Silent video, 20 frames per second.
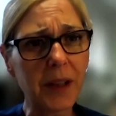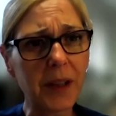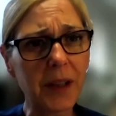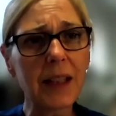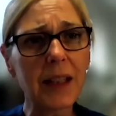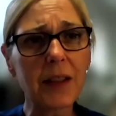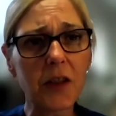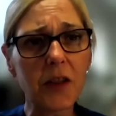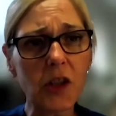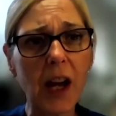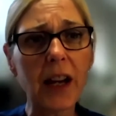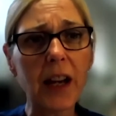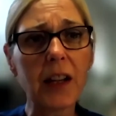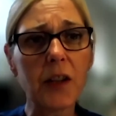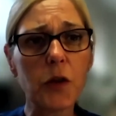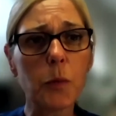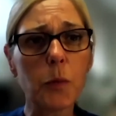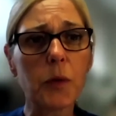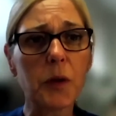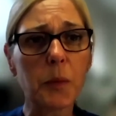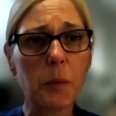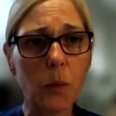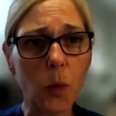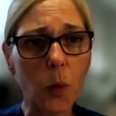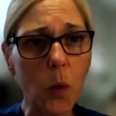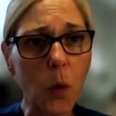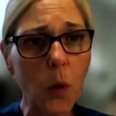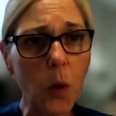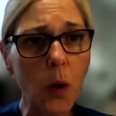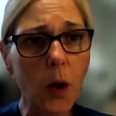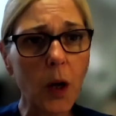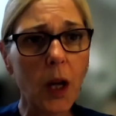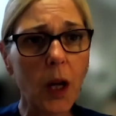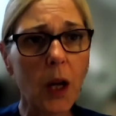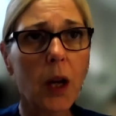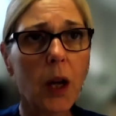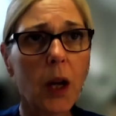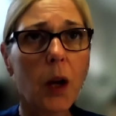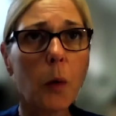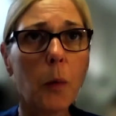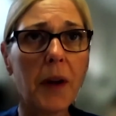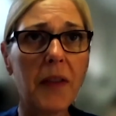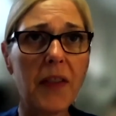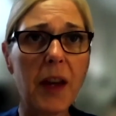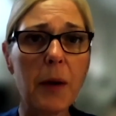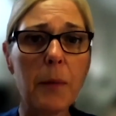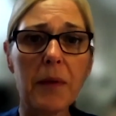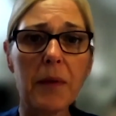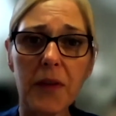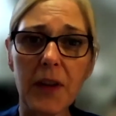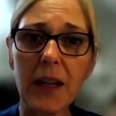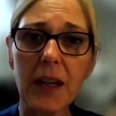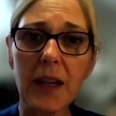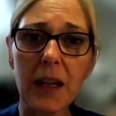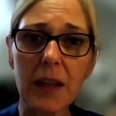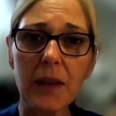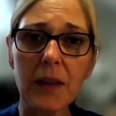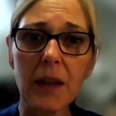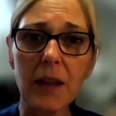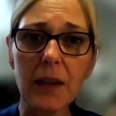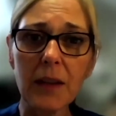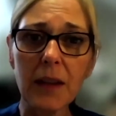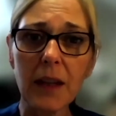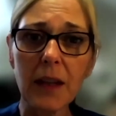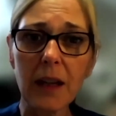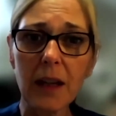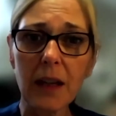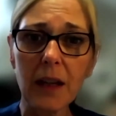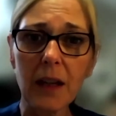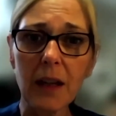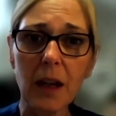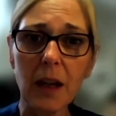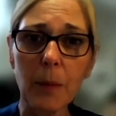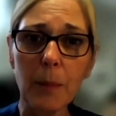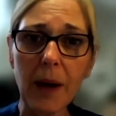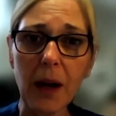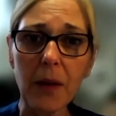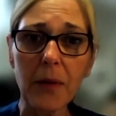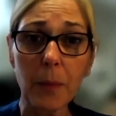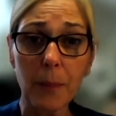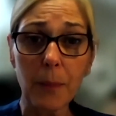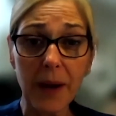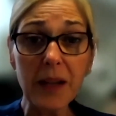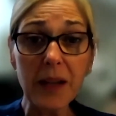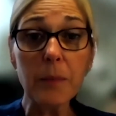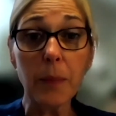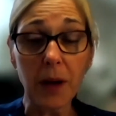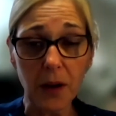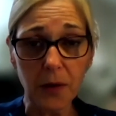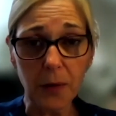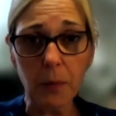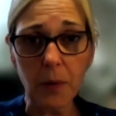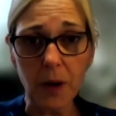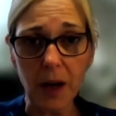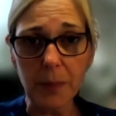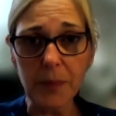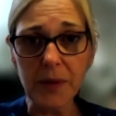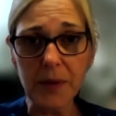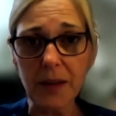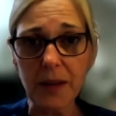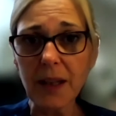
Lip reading: I think the challenge was more when they were thinking that about the bed bath wipes.